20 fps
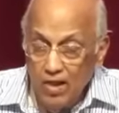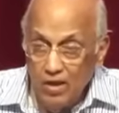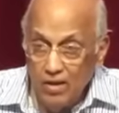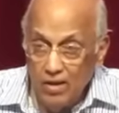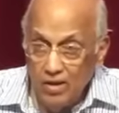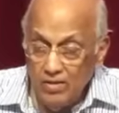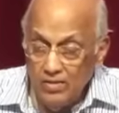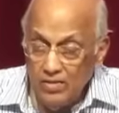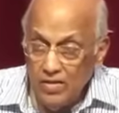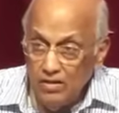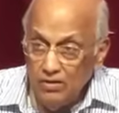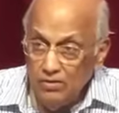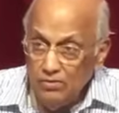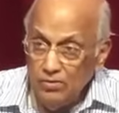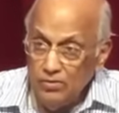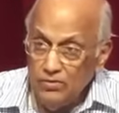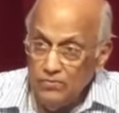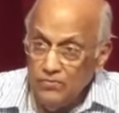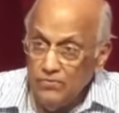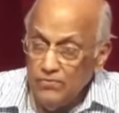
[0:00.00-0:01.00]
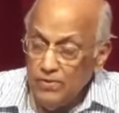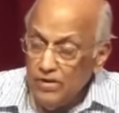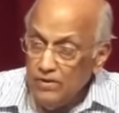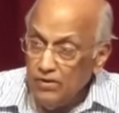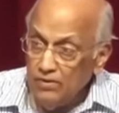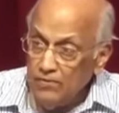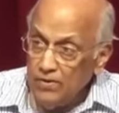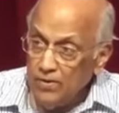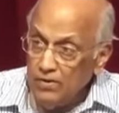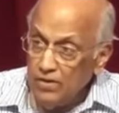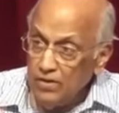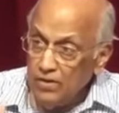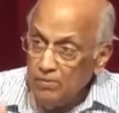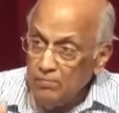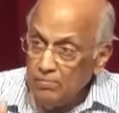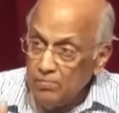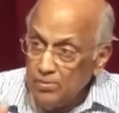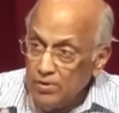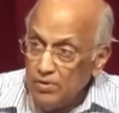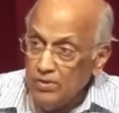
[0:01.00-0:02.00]
And I'll tell you, it's very, very
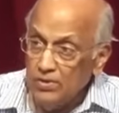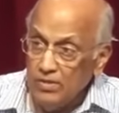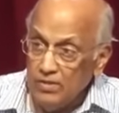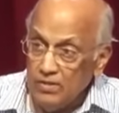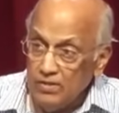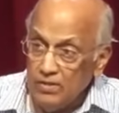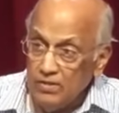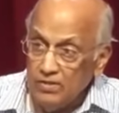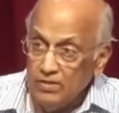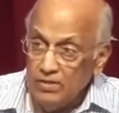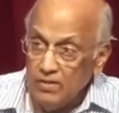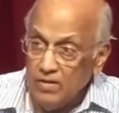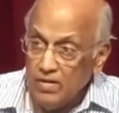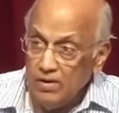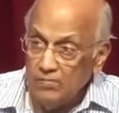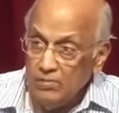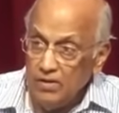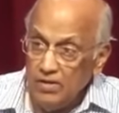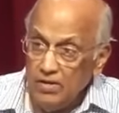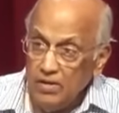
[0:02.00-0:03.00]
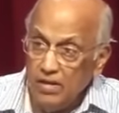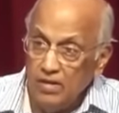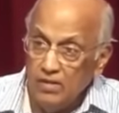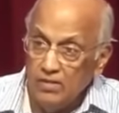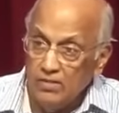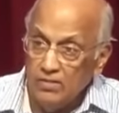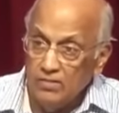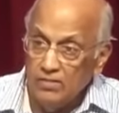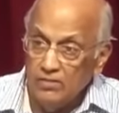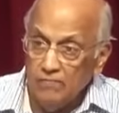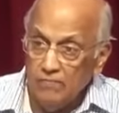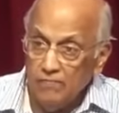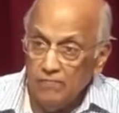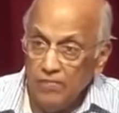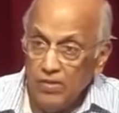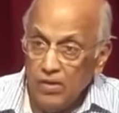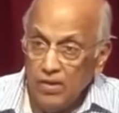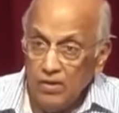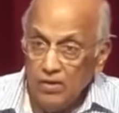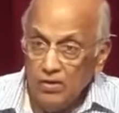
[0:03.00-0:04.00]
important in the coming days
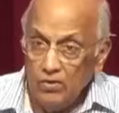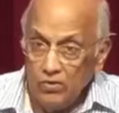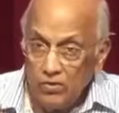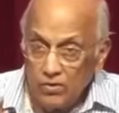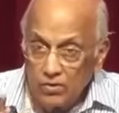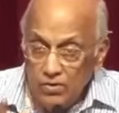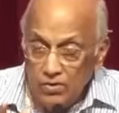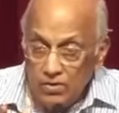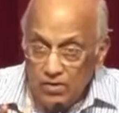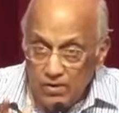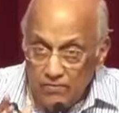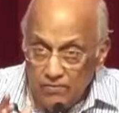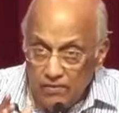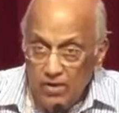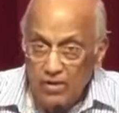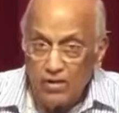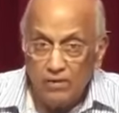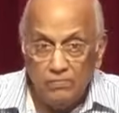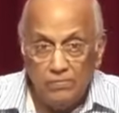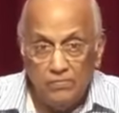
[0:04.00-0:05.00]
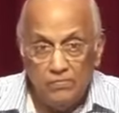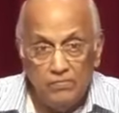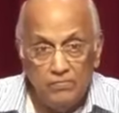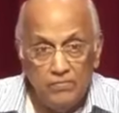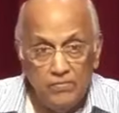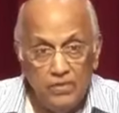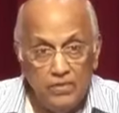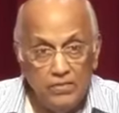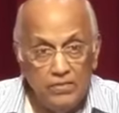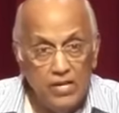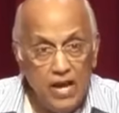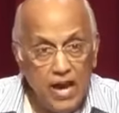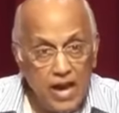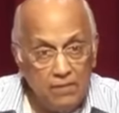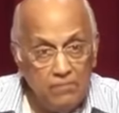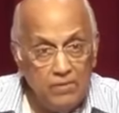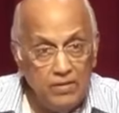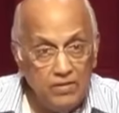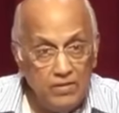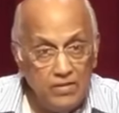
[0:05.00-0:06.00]
to develop this
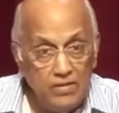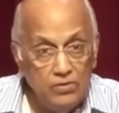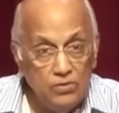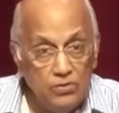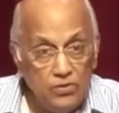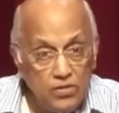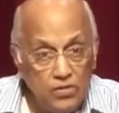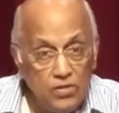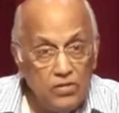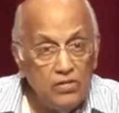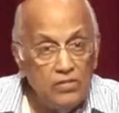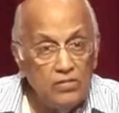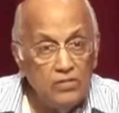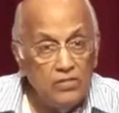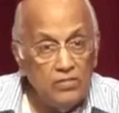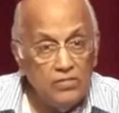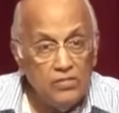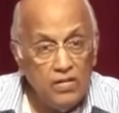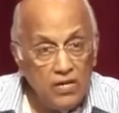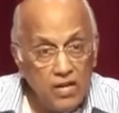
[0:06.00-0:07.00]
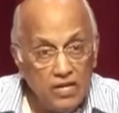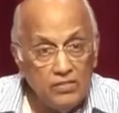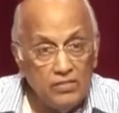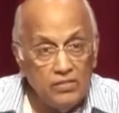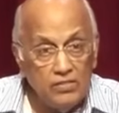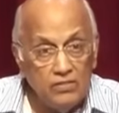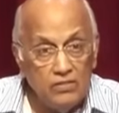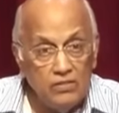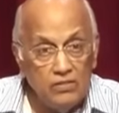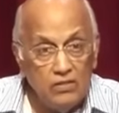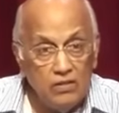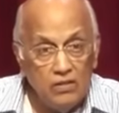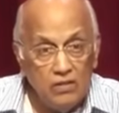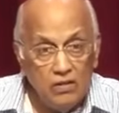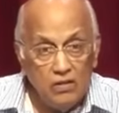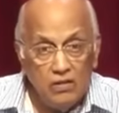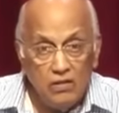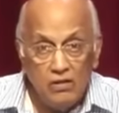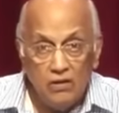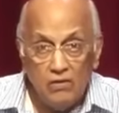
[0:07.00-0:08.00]
habit and to learn this lesson
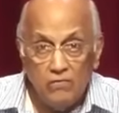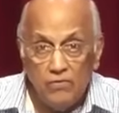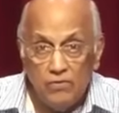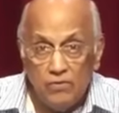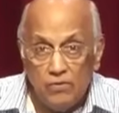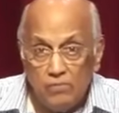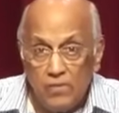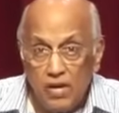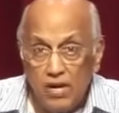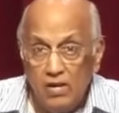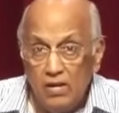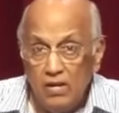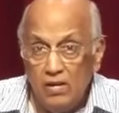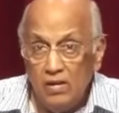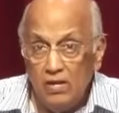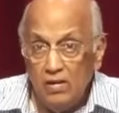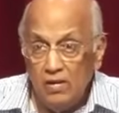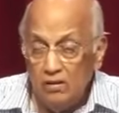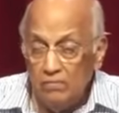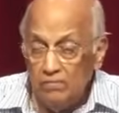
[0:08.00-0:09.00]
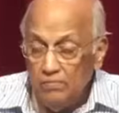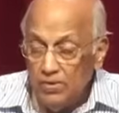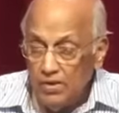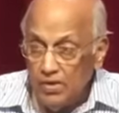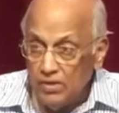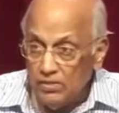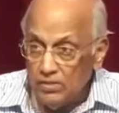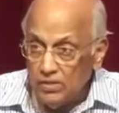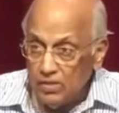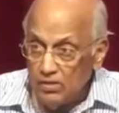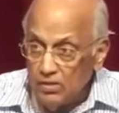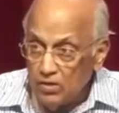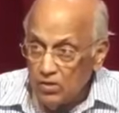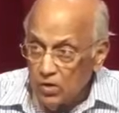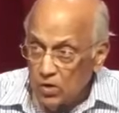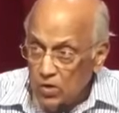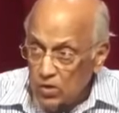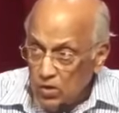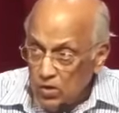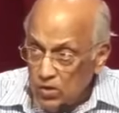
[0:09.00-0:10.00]
of remaining in peace
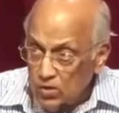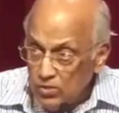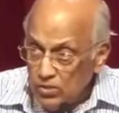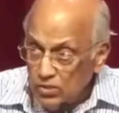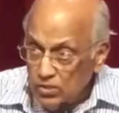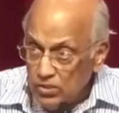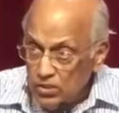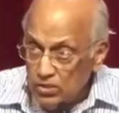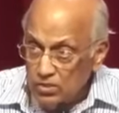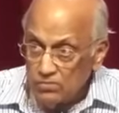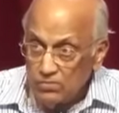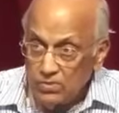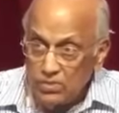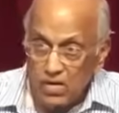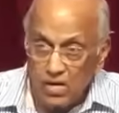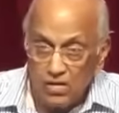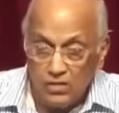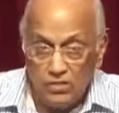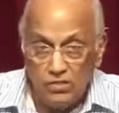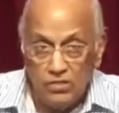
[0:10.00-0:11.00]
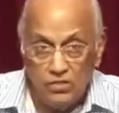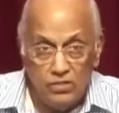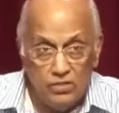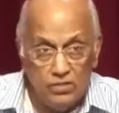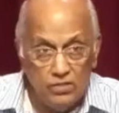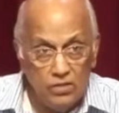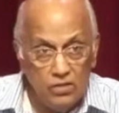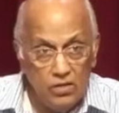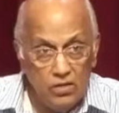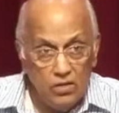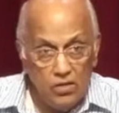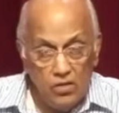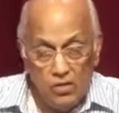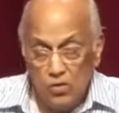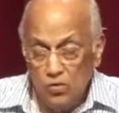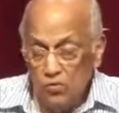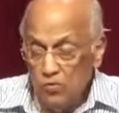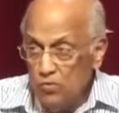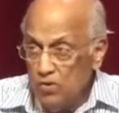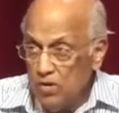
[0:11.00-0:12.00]
under all circumstances.
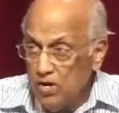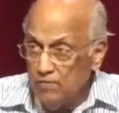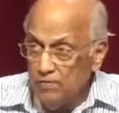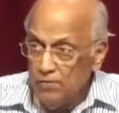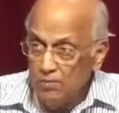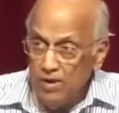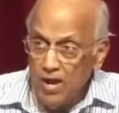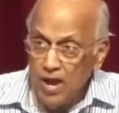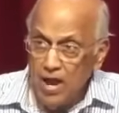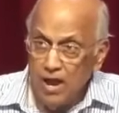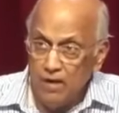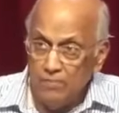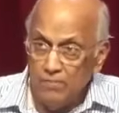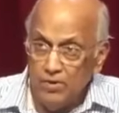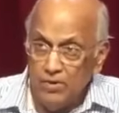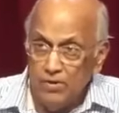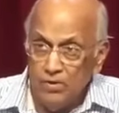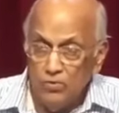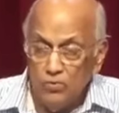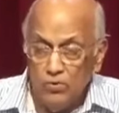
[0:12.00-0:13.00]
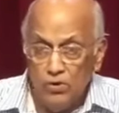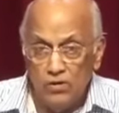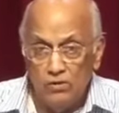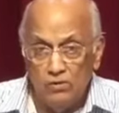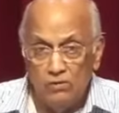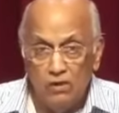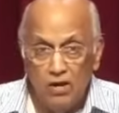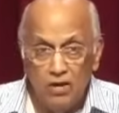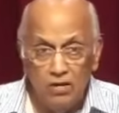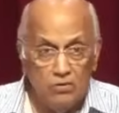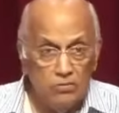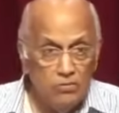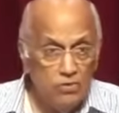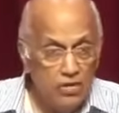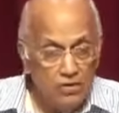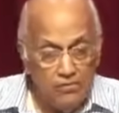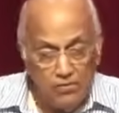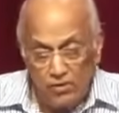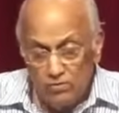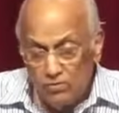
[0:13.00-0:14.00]
Whatever may happen in the world around,
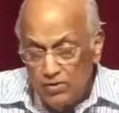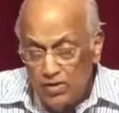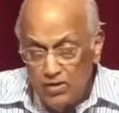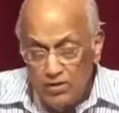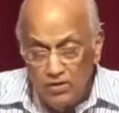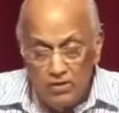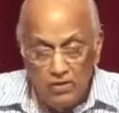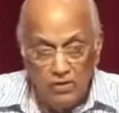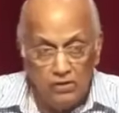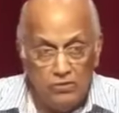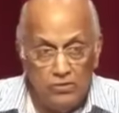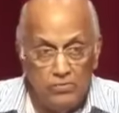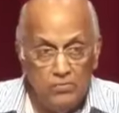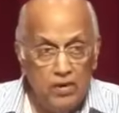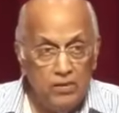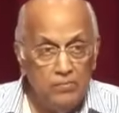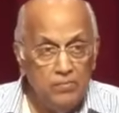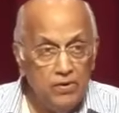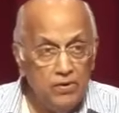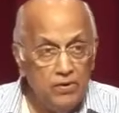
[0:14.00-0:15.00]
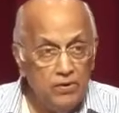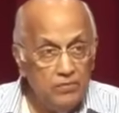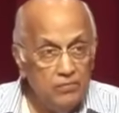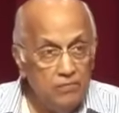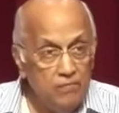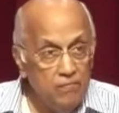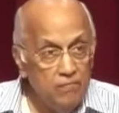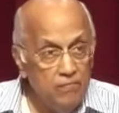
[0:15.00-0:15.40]
whatever you read in the newspaper,